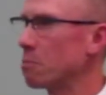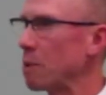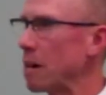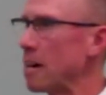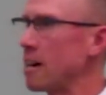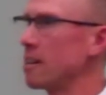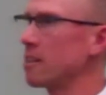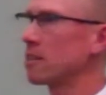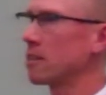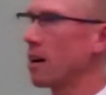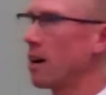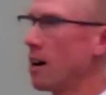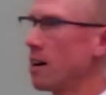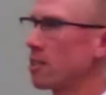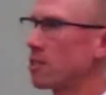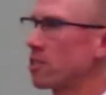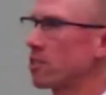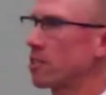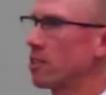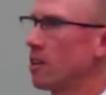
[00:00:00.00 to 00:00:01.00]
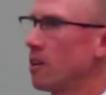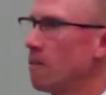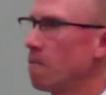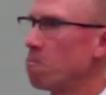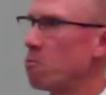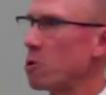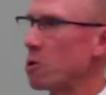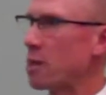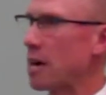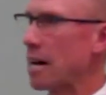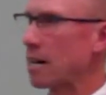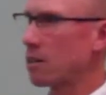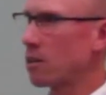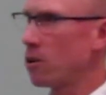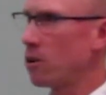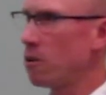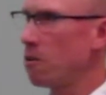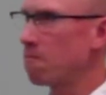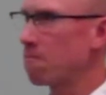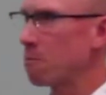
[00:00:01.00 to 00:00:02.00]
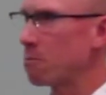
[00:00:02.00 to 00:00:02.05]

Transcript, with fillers: Being touched with that coal